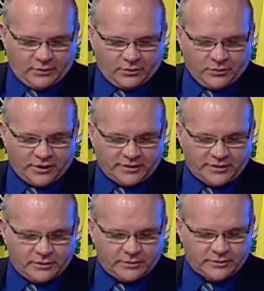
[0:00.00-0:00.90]

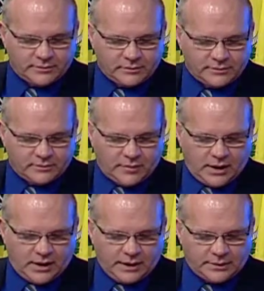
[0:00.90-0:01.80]
with
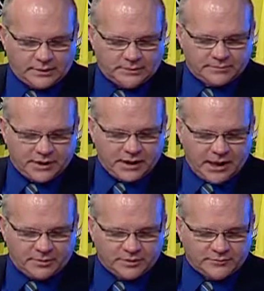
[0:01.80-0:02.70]
my being
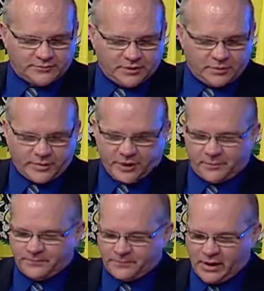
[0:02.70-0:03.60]
able to film
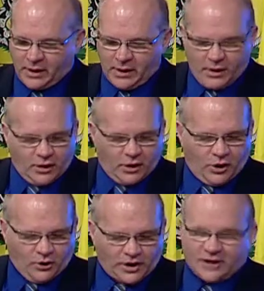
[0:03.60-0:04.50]
there.
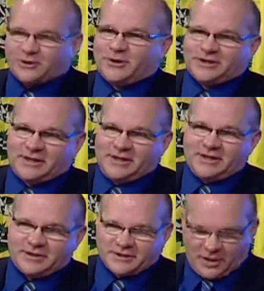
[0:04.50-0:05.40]
Okay, so let's get
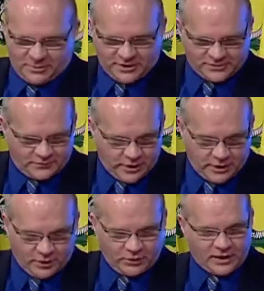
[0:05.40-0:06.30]
into some of this
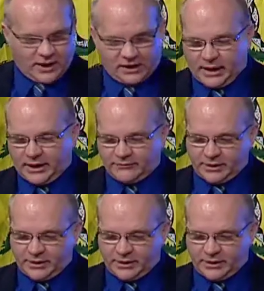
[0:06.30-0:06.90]
video. We got a lot of